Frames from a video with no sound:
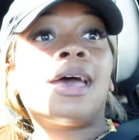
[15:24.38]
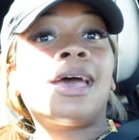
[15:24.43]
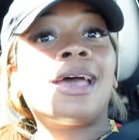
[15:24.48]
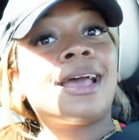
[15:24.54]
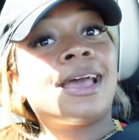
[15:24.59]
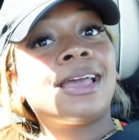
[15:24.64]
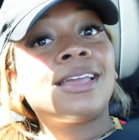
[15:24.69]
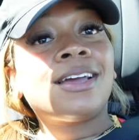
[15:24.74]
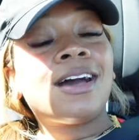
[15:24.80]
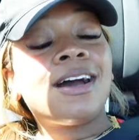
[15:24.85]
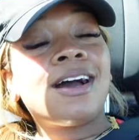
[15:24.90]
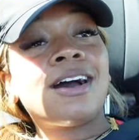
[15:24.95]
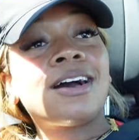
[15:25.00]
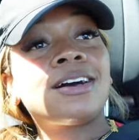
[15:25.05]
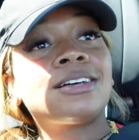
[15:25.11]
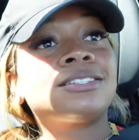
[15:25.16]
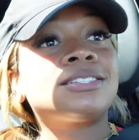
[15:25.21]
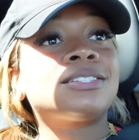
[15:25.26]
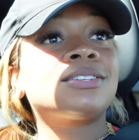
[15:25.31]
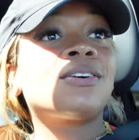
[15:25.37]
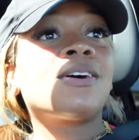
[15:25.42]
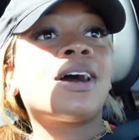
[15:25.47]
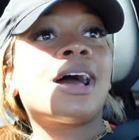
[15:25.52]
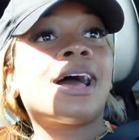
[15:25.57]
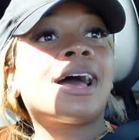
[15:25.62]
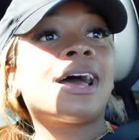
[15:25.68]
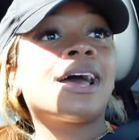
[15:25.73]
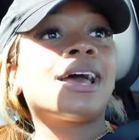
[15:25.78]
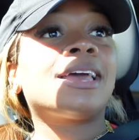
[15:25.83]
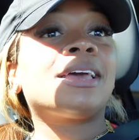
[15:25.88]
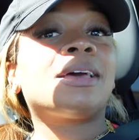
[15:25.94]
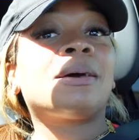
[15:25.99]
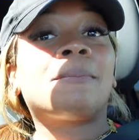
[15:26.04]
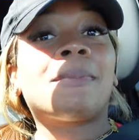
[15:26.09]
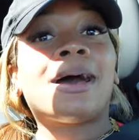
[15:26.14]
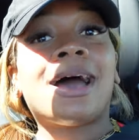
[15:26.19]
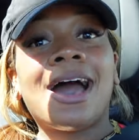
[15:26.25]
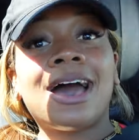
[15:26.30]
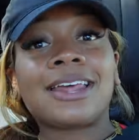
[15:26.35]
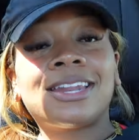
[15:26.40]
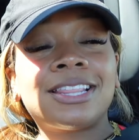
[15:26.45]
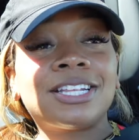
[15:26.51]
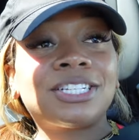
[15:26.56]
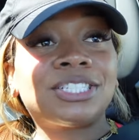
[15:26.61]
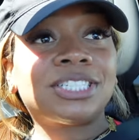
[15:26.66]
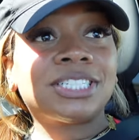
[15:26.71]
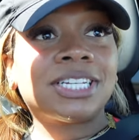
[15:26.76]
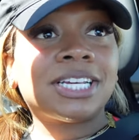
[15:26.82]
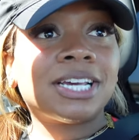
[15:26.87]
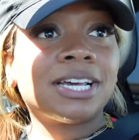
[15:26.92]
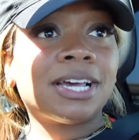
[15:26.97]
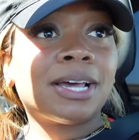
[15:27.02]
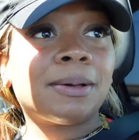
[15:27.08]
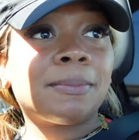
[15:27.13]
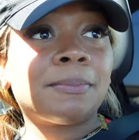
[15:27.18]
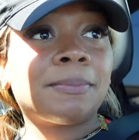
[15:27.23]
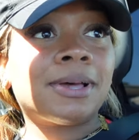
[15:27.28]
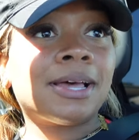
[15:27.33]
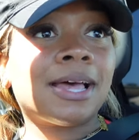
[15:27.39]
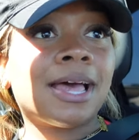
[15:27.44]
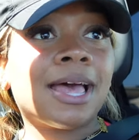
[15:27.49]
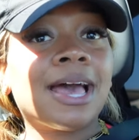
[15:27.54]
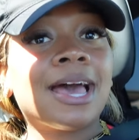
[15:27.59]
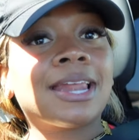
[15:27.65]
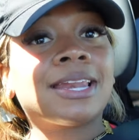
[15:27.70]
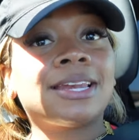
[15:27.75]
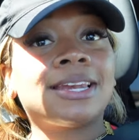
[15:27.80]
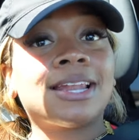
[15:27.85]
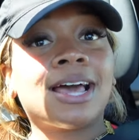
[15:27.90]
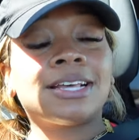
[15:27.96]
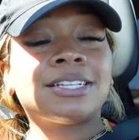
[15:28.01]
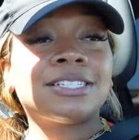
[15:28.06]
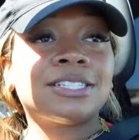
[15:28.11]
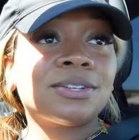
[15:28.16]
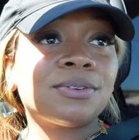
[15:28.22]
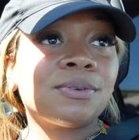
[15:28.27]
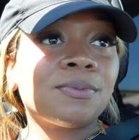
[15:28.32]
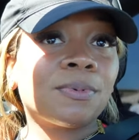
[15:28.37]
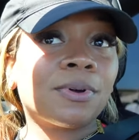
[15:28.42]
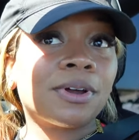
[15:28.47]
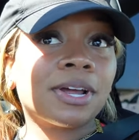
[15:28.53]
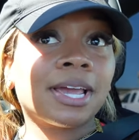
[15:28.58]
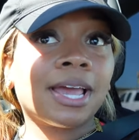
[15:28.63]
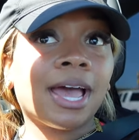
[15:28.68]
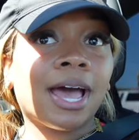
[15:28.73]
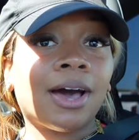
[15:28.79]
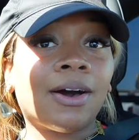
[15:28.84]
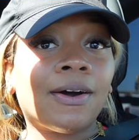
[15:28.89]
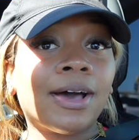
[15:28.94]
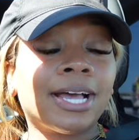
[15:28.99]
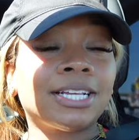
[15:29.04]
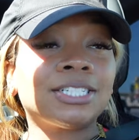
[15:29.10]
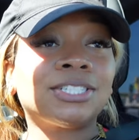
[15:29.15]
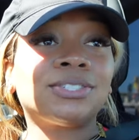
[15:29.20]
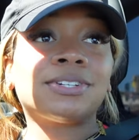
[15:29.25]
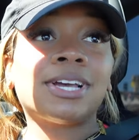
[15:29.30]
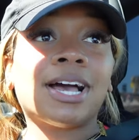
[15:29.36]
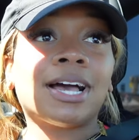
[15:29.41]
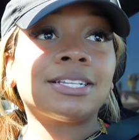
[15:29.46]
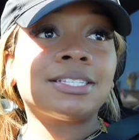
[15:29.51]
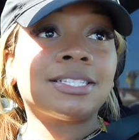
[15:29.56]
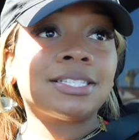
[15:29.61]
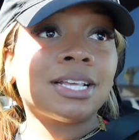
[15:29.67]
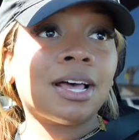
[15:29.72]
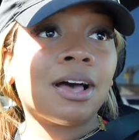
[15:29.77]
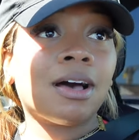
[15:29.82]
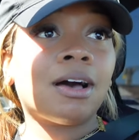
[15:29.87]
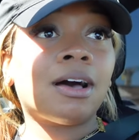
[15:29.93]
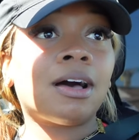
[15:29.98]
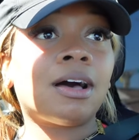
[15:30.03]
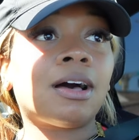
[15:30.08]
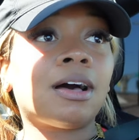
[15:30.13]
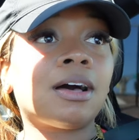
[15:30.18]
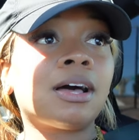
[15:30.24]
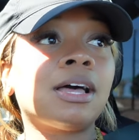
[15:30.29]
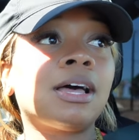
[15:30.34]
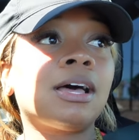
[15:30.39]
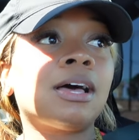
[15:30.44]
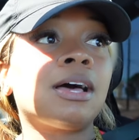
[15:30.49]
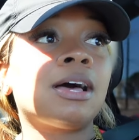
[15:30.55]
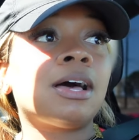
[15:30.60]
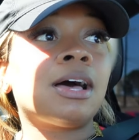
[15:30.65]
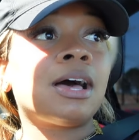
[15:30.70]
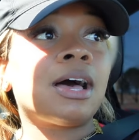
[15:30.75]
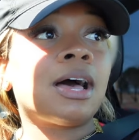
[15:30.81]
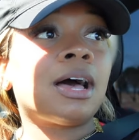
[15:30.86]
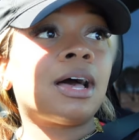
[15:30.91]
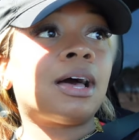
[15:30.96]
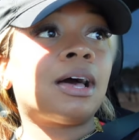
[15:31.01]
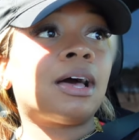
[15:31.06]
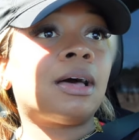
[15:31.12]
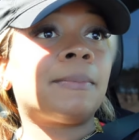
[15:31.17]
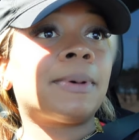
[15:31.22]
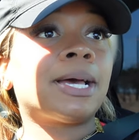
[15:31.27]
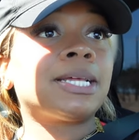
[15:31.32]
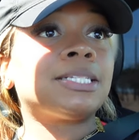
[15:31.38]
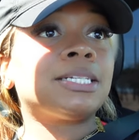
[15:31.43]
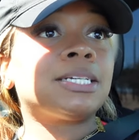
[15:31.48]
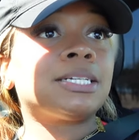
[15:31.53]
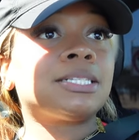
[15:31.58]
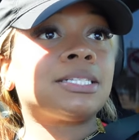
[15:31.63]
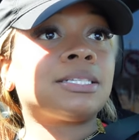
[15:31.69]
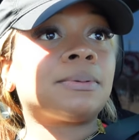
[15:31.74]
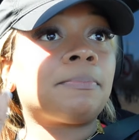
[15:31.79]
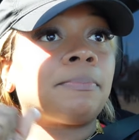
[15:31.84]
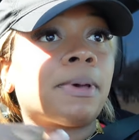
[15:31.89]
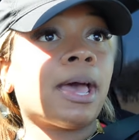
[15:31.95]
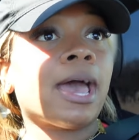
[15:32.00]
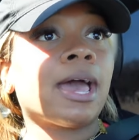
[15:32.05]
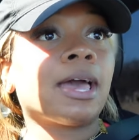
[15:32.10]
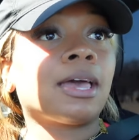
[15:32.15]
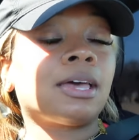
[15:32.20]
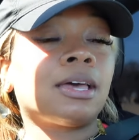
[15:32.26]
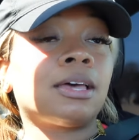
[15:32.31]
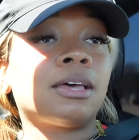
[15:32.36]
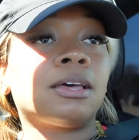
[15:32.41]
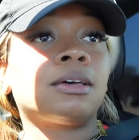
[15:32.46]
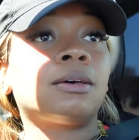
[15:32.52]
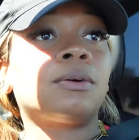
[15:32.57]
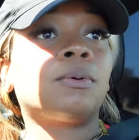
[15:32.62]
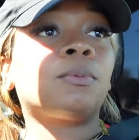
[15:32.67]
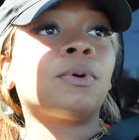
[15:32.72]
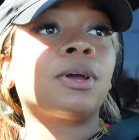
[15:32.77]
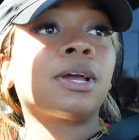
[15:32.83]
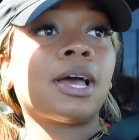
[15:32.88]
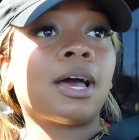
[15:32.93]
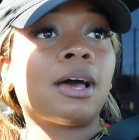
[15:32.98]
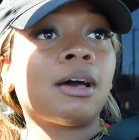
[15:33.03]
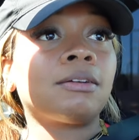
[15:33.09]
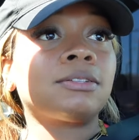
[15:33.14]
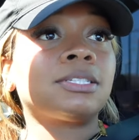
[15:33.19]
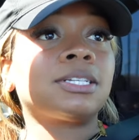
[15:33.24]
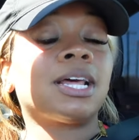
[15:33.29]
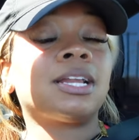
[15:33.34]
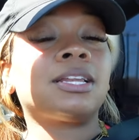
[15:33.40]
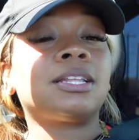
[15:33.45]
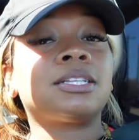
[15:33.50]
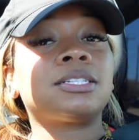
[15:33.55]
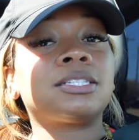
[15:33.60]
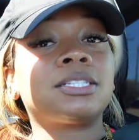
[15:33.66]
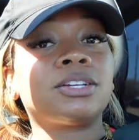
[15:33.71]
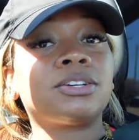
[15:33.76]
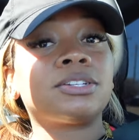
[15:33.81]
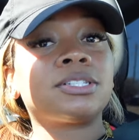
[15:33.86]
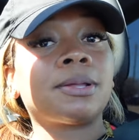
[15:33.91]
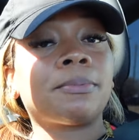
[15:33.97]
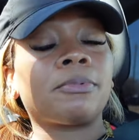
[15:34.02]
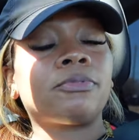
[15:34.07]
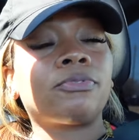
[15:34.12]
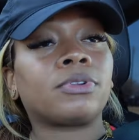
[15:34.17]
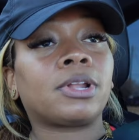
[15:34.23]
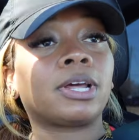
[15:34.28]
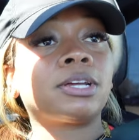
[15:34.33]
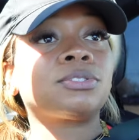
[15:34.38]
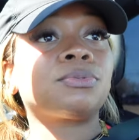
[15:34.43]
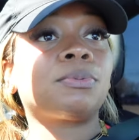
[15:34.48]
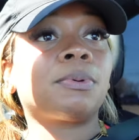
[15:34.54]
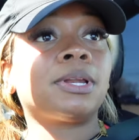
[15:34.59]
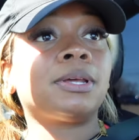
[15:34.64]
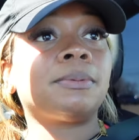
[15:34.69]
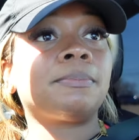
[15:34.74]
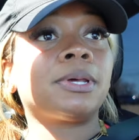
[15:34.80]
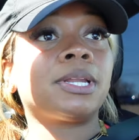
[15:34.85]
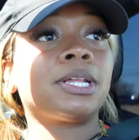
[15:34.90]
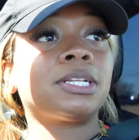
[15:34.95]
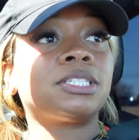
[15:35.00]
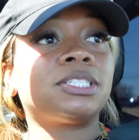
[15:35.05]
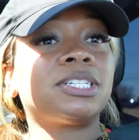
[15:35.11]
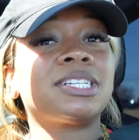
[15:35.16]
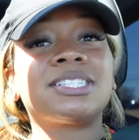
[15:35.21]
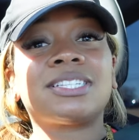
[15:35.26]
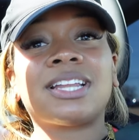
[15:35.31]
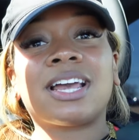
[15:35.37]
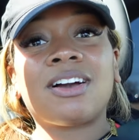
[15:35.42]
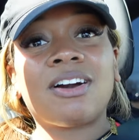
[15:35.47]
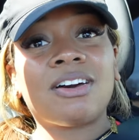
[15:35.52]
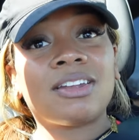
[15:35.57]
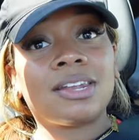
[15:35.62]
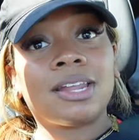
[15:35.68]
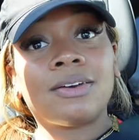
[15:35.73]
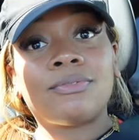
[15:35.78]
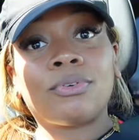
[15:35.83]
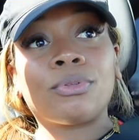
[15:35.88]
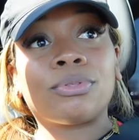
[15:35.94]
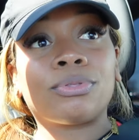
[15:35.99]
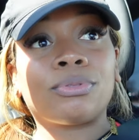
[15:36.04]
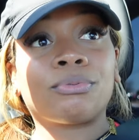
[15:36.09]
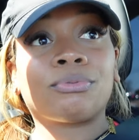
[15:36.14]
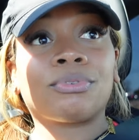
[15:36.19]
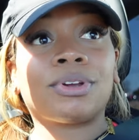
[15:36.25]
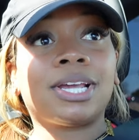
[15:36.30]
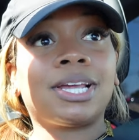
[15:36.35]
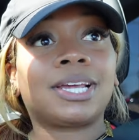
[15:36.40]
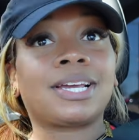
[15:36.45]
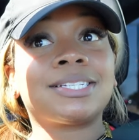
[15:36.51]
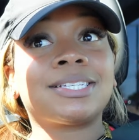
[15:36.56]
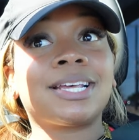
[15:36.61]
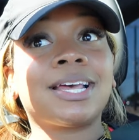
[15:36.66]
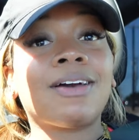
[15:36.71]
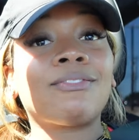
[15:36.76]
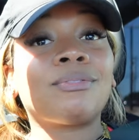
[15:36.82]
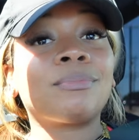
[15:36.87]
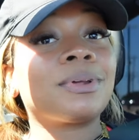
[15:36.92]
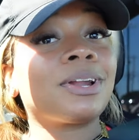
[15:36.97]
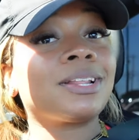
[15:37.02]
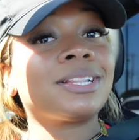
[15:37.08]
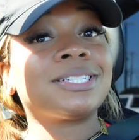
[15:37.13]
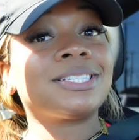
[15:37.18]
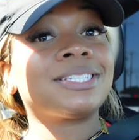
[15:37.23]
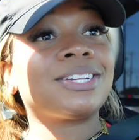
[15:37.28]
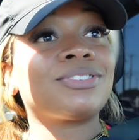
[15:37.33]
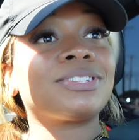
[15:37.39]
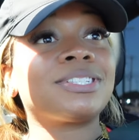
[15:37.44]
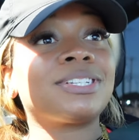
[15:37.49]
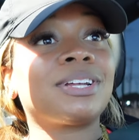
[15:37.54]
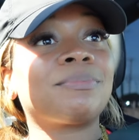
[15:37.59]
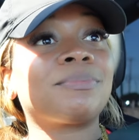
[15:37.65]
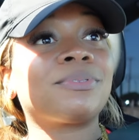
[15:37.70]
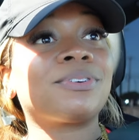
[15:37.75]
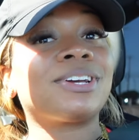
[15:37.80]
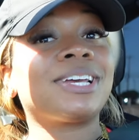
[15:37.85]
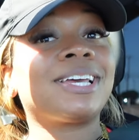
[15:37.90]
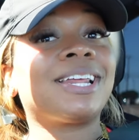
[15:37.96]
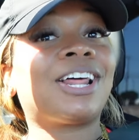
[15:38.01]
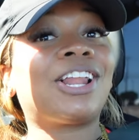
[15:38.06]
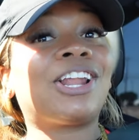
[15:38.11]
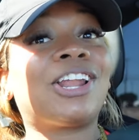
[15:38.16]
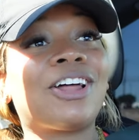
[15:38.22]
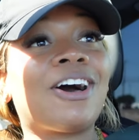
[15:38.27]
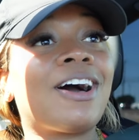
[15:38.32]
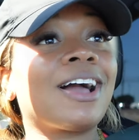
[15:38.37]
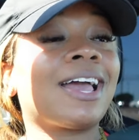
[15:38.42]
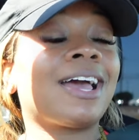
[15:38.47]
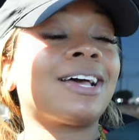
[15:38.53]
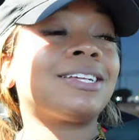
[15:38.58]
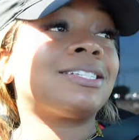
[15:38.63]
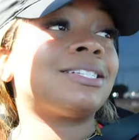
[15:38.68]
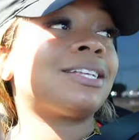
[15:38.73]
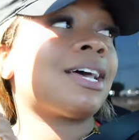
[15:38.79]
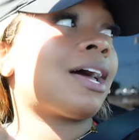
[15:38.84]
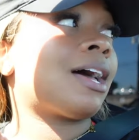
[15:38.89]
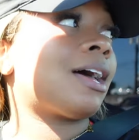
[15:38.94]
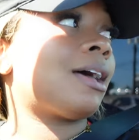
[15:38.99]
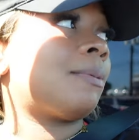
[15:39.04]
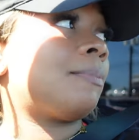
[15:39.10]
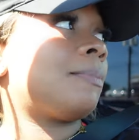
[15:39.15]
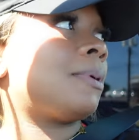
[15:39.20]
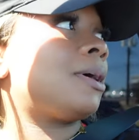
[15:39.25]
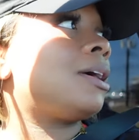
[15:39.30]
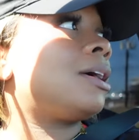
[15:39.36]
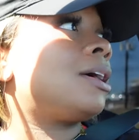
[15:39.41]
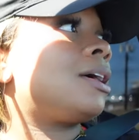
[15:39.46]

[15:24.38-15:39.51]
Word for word: Hey y'all, so I am out of the gym. I had a nice little workout, as you guys saw. I did some back workouts, and I did the stair stepper for like 20 minutes, just like on level 3, because I haven't been on the stair stepper in a long ass time.